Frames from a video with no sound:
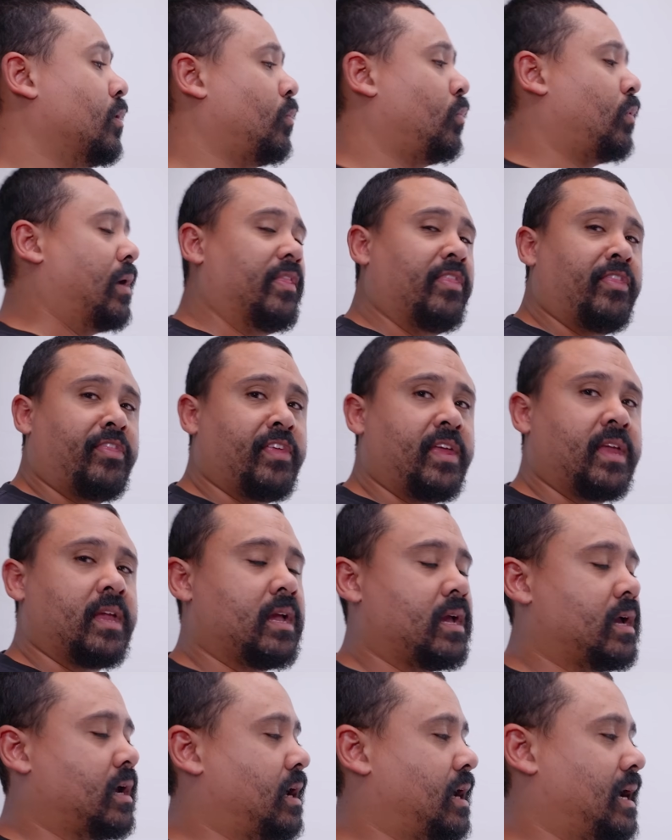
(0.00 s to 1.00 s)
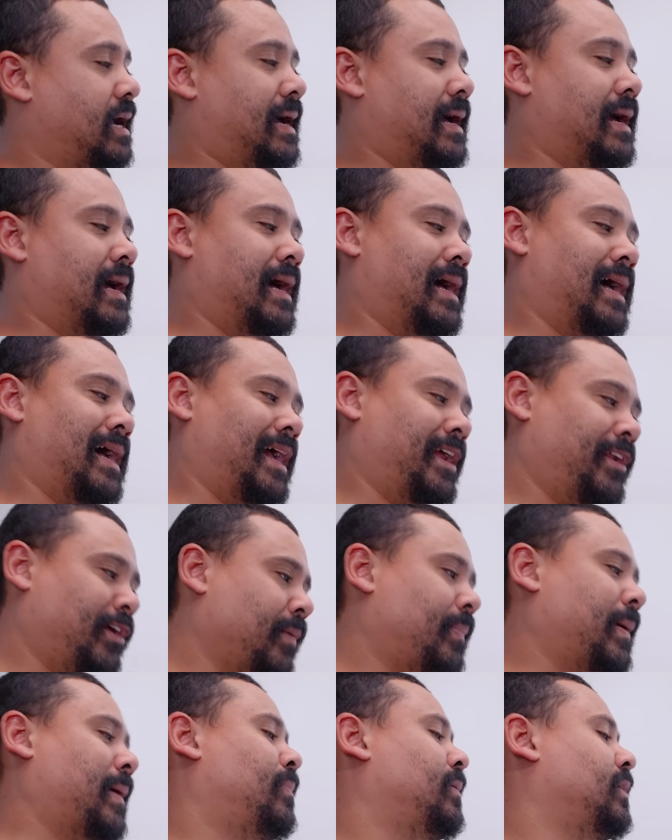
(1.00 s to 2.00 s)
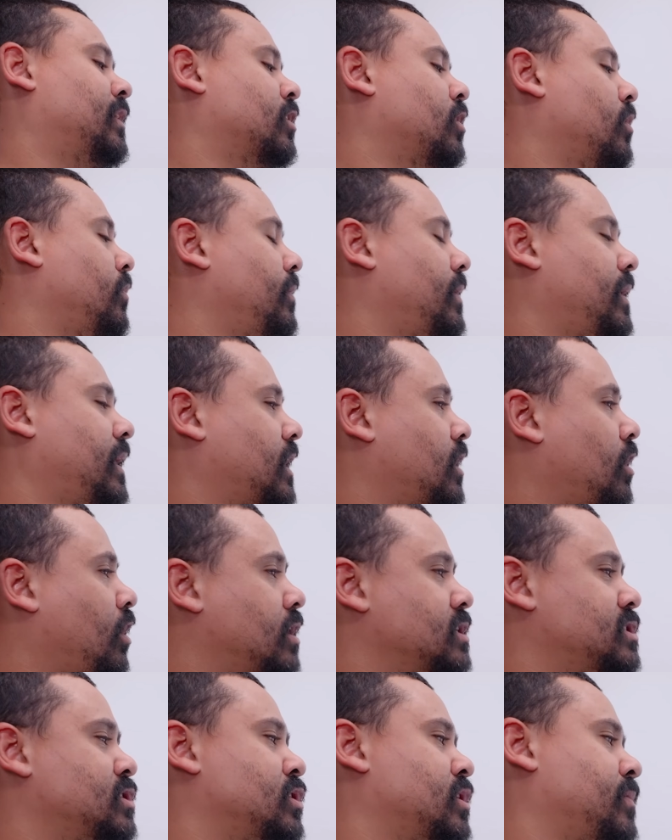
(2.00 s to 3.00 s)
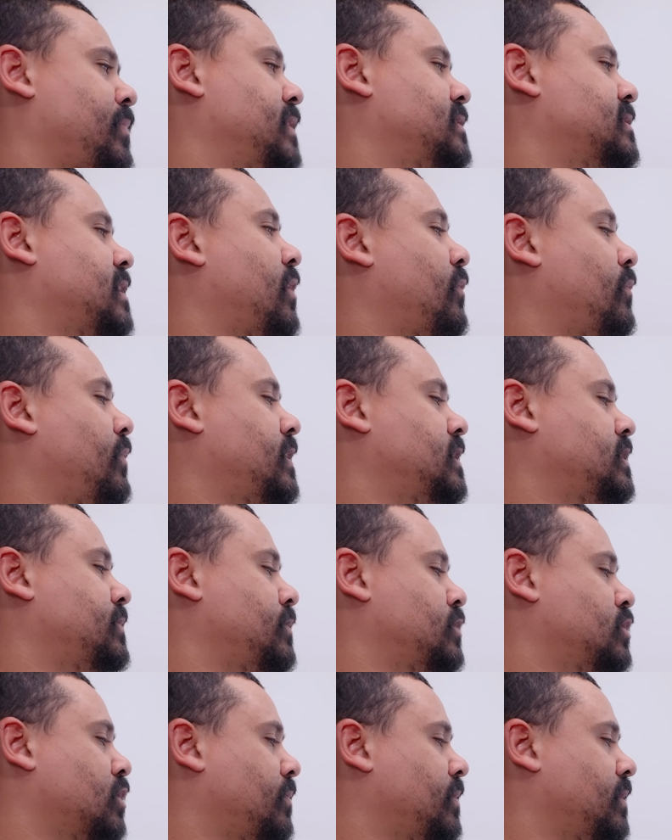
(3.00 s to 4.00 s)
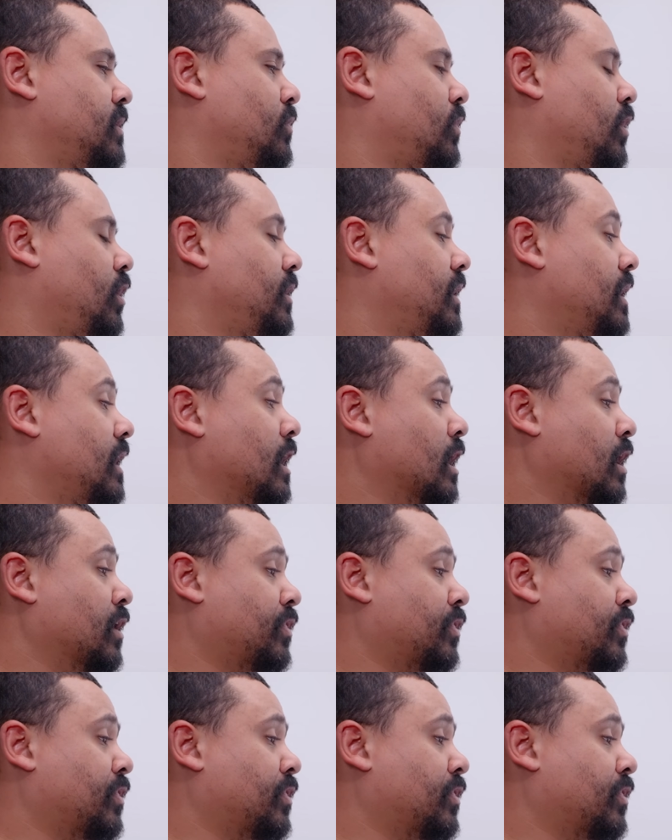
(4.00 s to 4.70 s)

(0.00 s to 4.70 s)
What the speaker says: One thing, I know people are going to comment like, oh, it's not the best cable management job in the world.